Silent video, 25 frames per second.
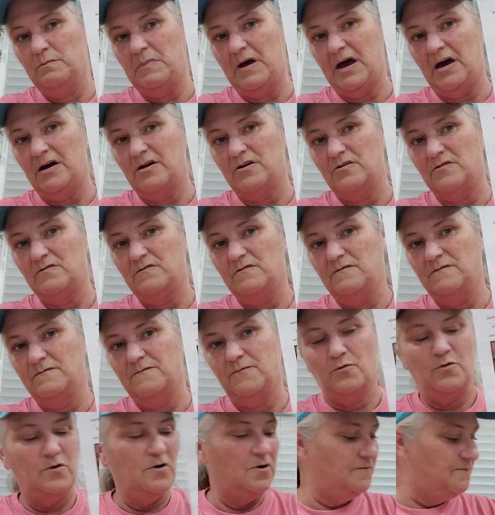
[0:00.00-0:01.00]
pattern
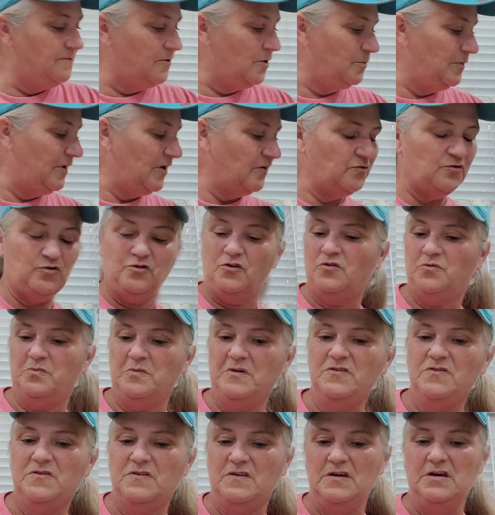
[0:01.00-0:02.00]
for Farmhouse
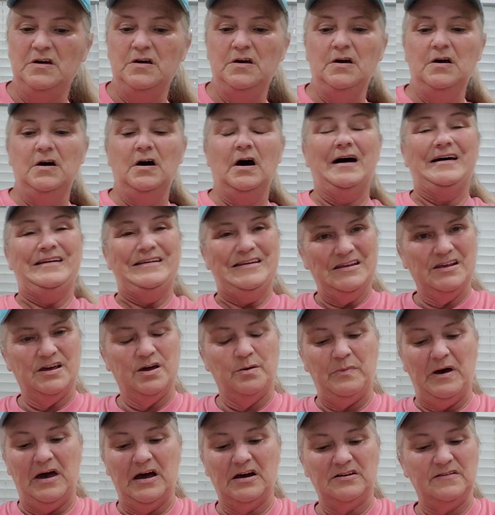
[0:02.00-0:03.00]
Christmas. I need to get
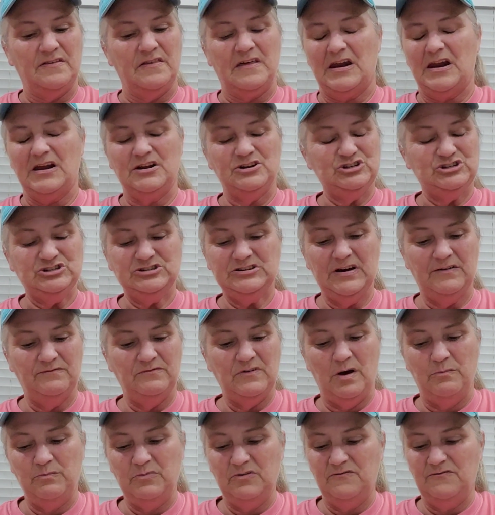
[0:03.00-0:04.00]
back to that. I just have
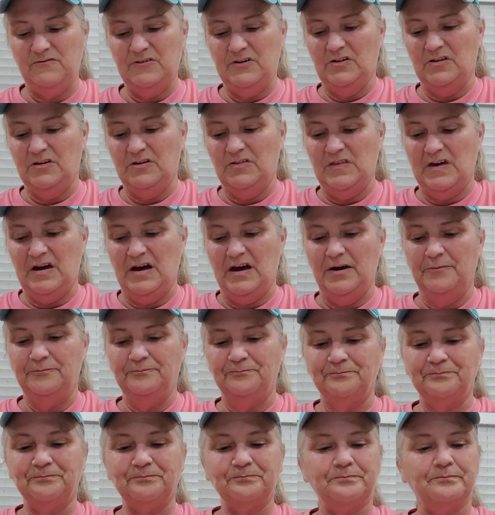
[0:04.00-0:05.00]
not been feeling that.
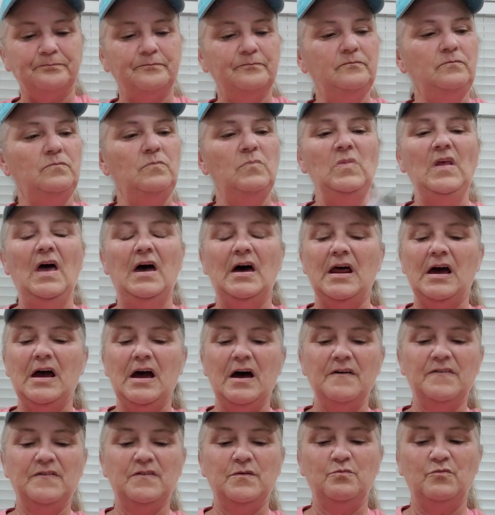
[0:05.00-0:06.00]
And I
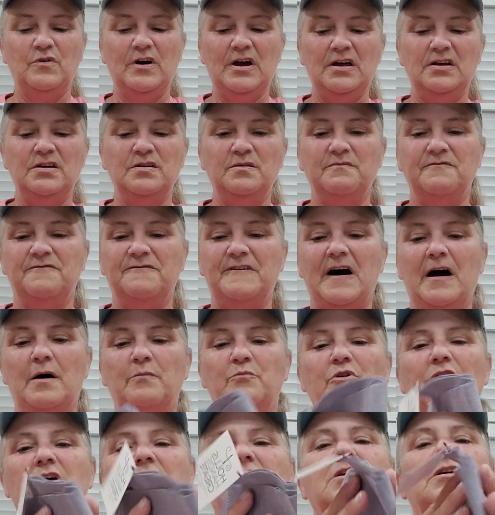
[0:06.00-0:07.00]
got some random
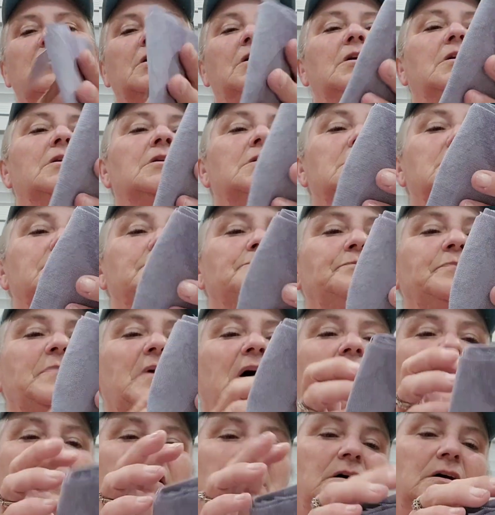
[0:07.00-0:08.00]
fabric. Um,
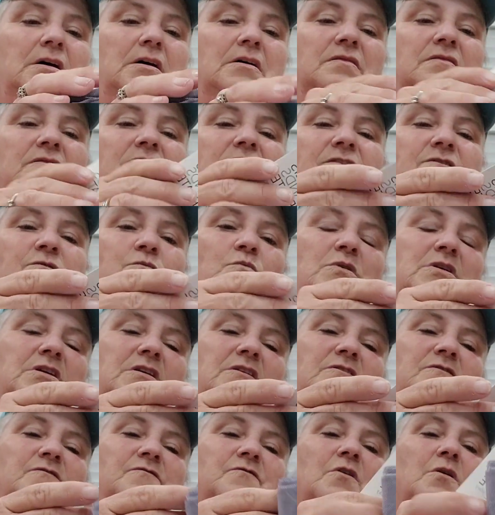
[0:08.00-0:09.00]
this one
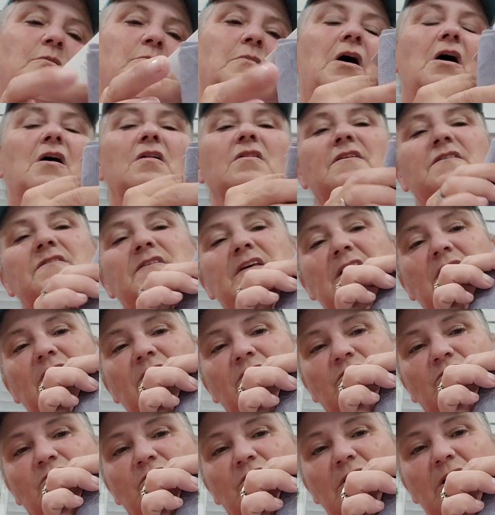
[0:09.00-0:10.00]
is from Hollis
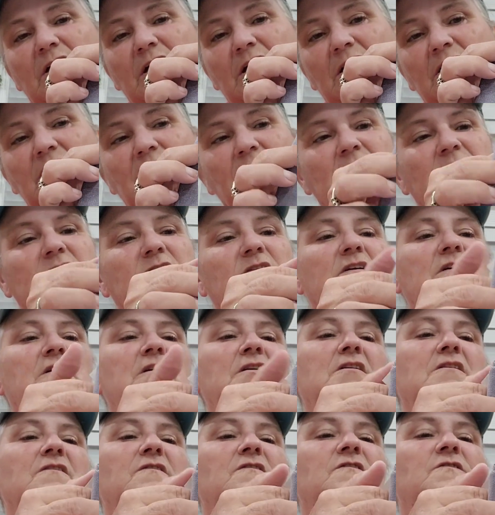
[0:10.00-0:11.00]
Hands Creates. It
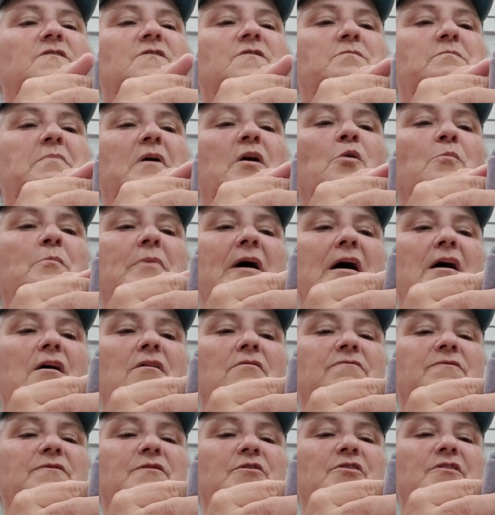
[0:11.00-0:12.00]
is
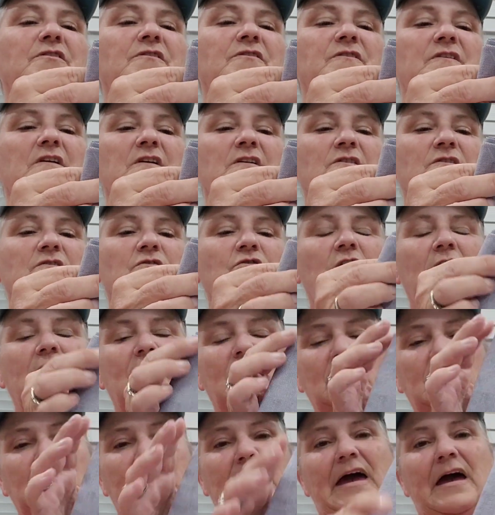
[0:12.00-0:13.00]
Spellbound 36
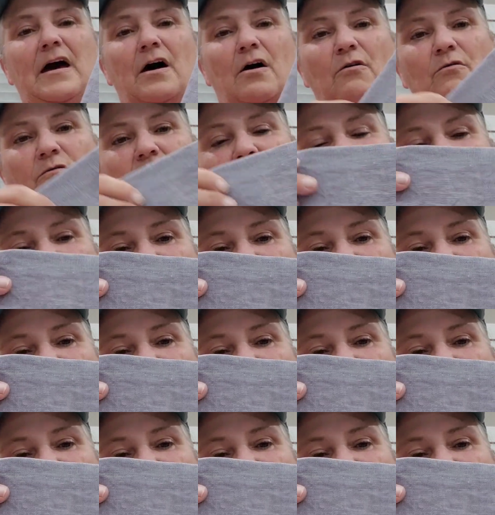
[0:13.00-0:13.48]
count